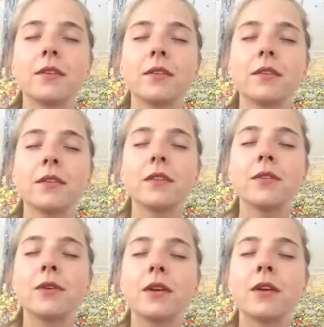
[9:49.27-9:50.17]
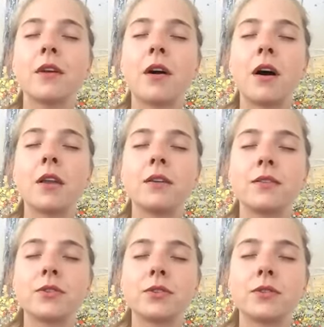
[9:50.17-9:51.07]
So as you
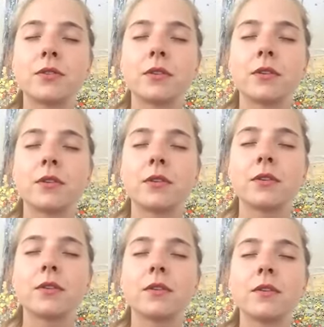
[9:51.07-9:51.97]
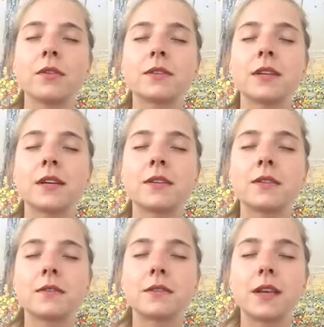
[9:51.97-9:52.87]
acknowledge your sense
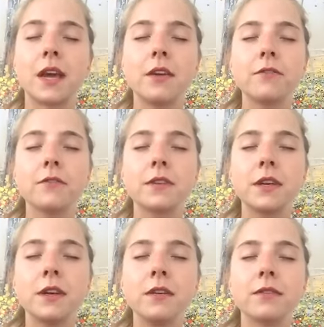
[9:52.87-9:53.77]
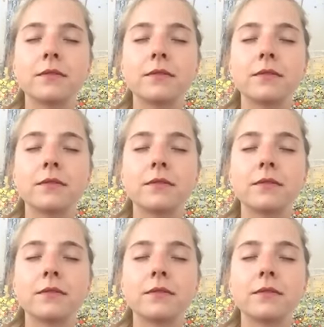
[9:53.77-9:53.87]
of safety,